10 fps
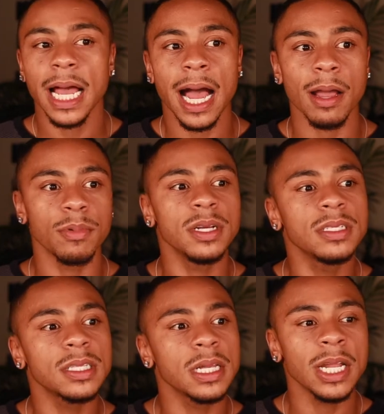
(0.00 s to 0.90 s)
I
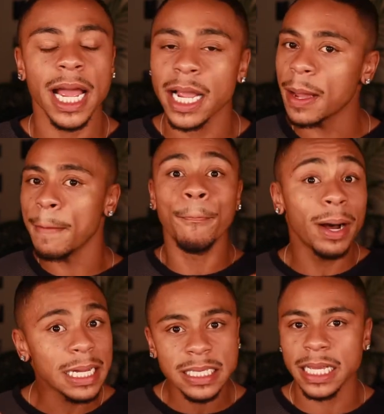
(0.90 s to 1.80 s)
was like
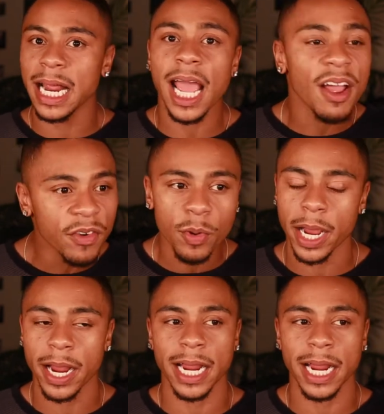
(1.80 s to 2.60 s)
bussing everywhere,